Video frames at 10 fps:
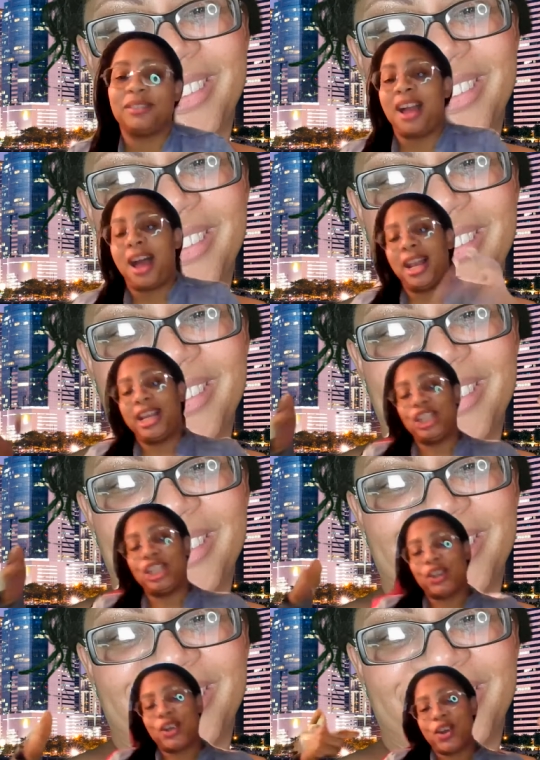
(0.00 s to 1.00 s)
holla at
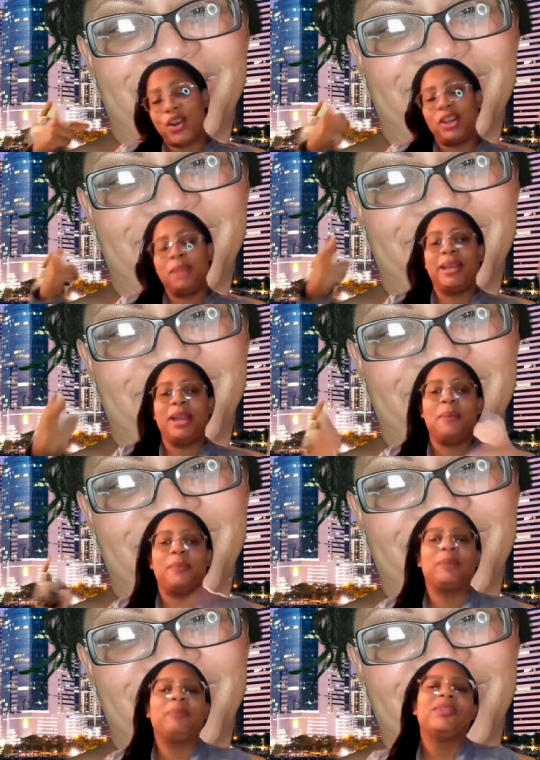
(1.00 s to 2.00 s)
your girl, let me help
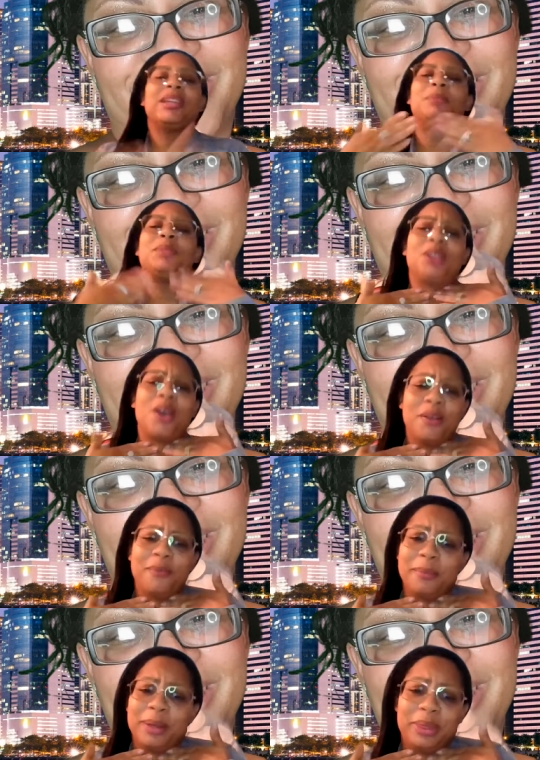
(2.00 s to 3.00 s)
you. I'm sorry
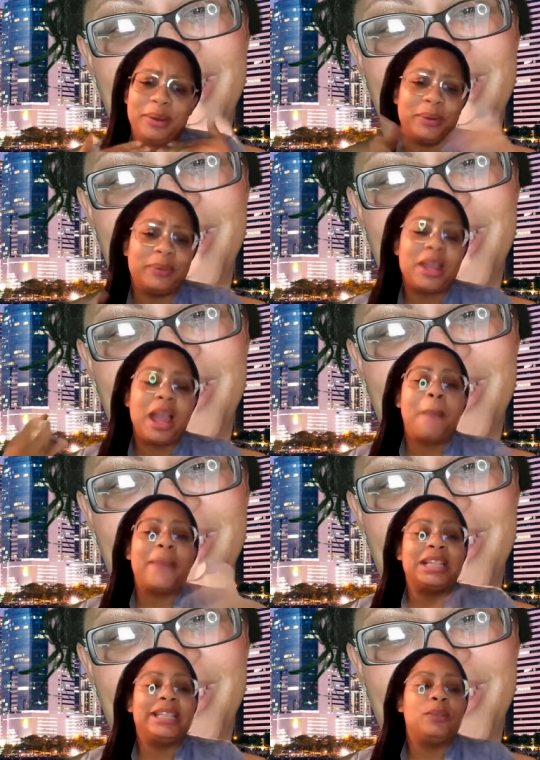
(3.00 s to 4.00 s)
about my throat,
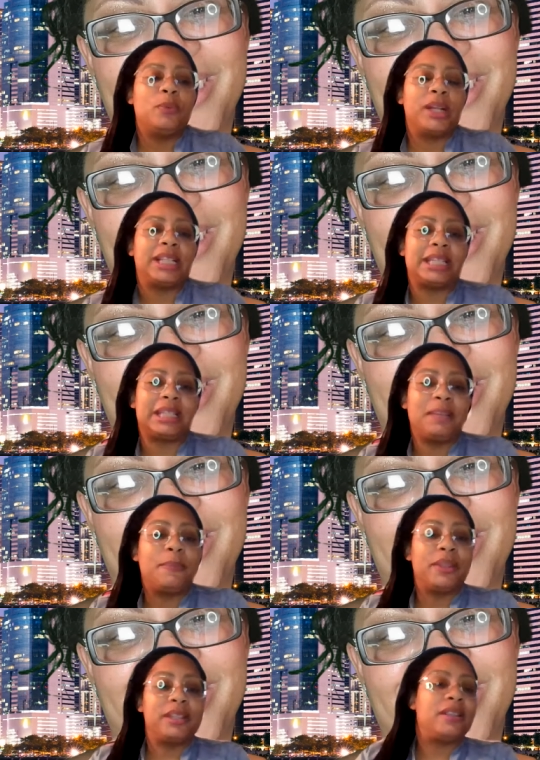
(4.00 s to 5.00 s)
but I didn't want to sleep
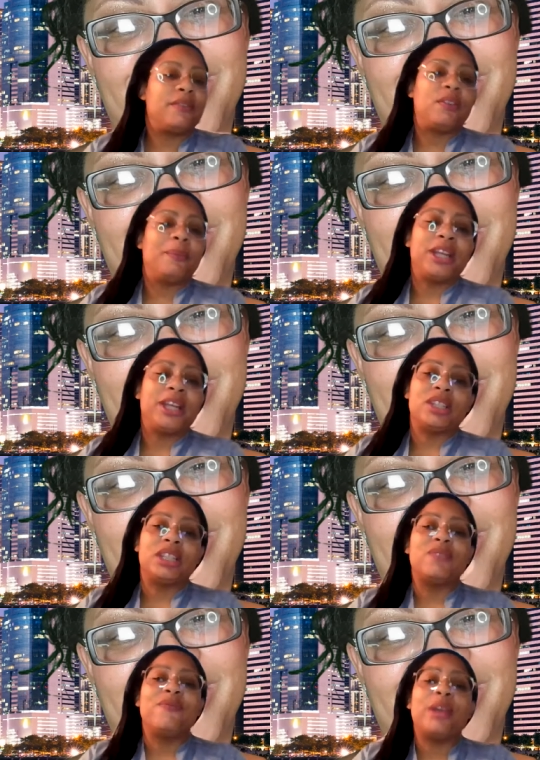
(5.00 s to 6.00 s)
on this information.
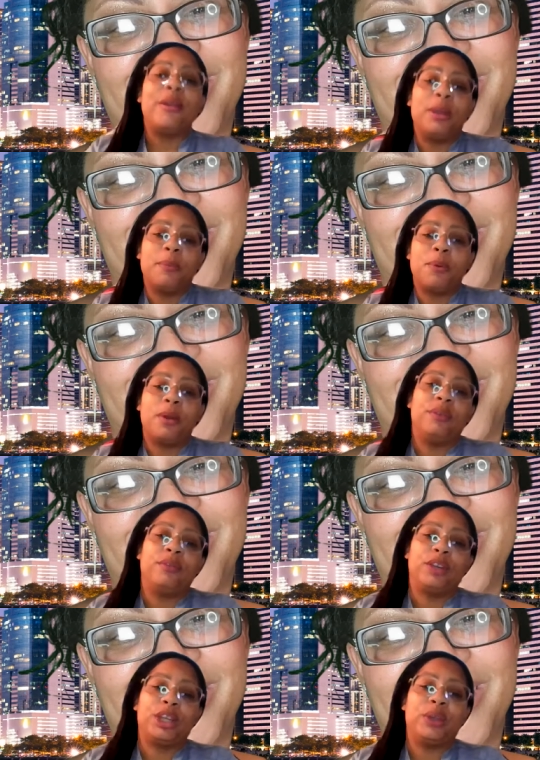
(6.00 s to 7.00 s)
This is very
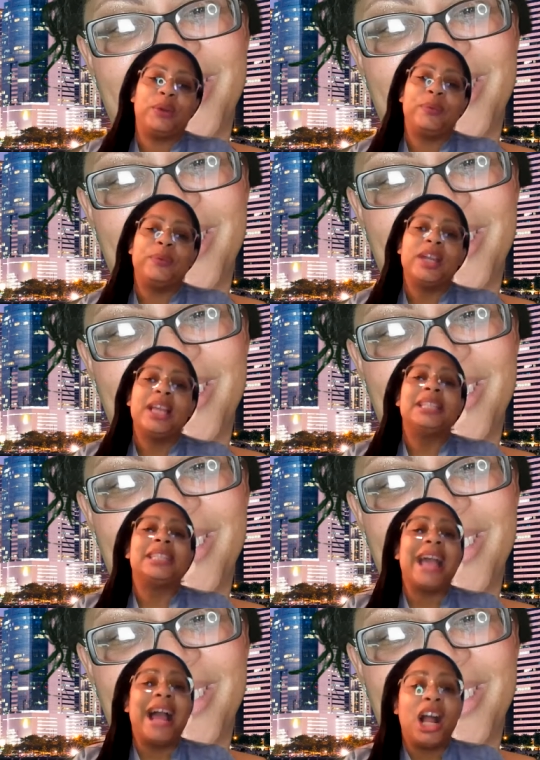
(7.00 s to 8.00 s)
important for you.
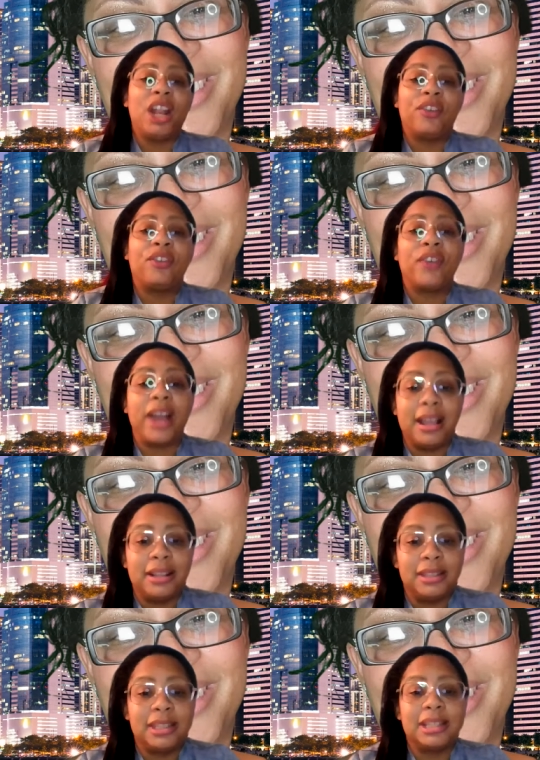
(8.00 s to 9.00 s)
Tell a
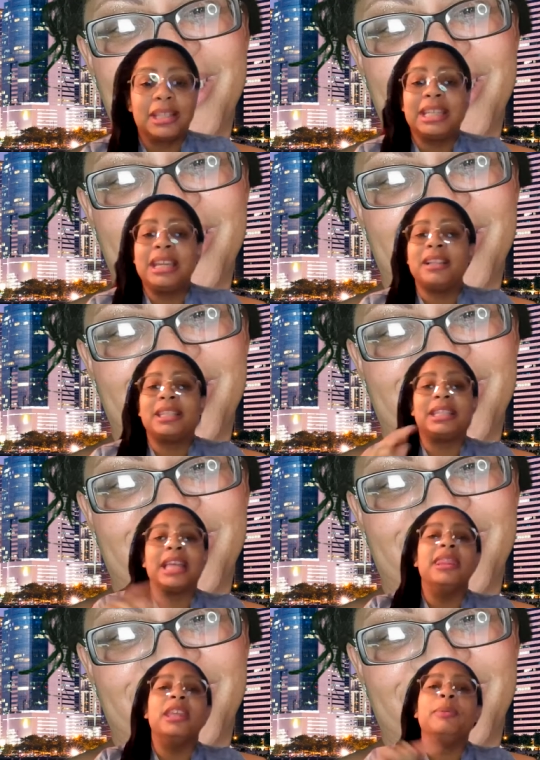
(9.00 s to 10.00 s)
friend,
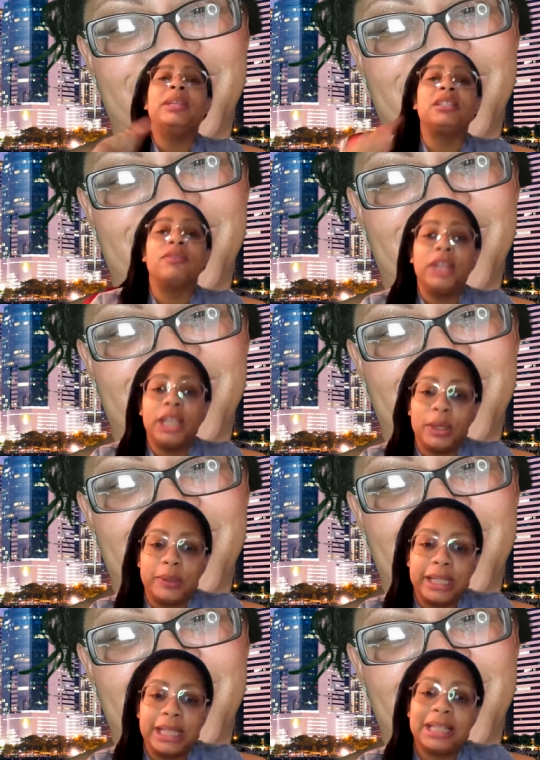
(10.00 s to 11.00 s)
send them this video
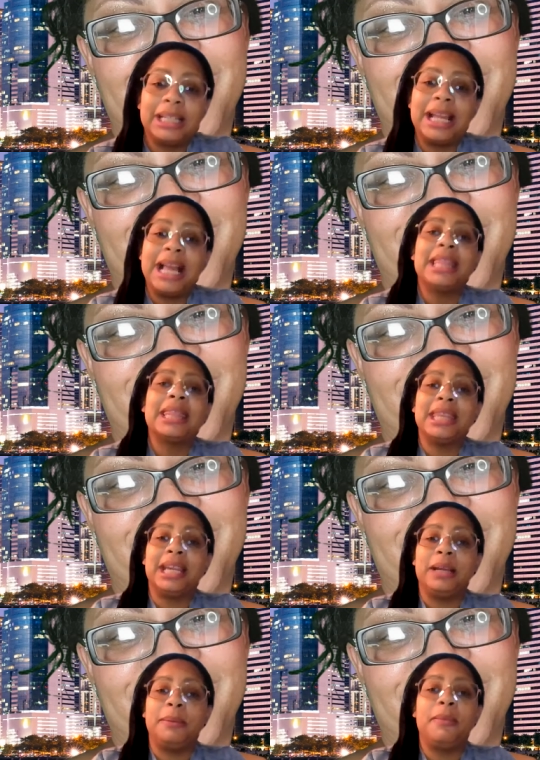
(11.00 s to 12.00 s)
link, let
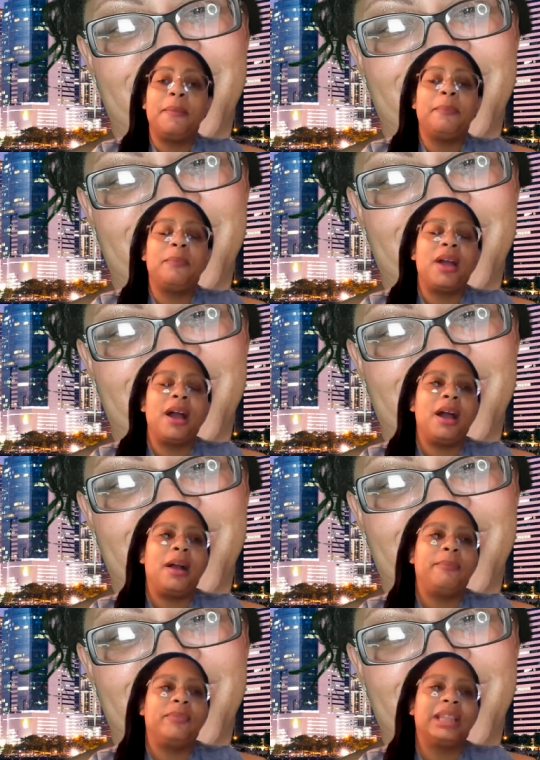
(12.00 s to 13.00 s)
them
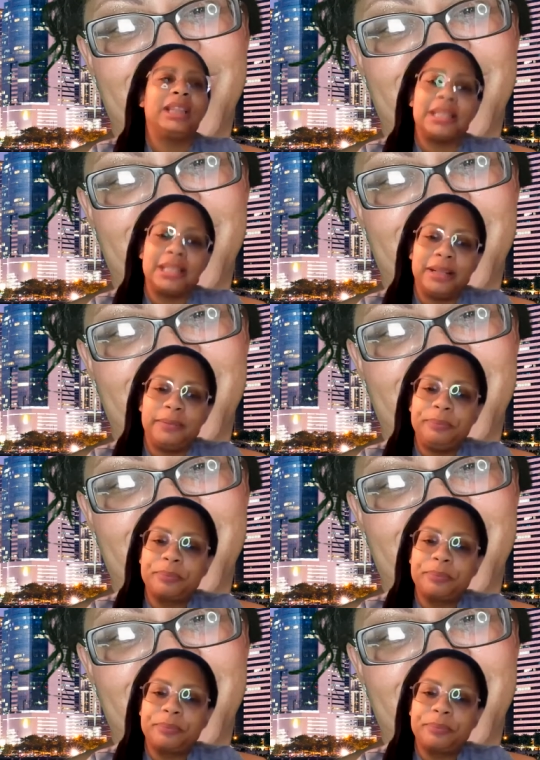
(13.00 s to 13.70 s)
listen,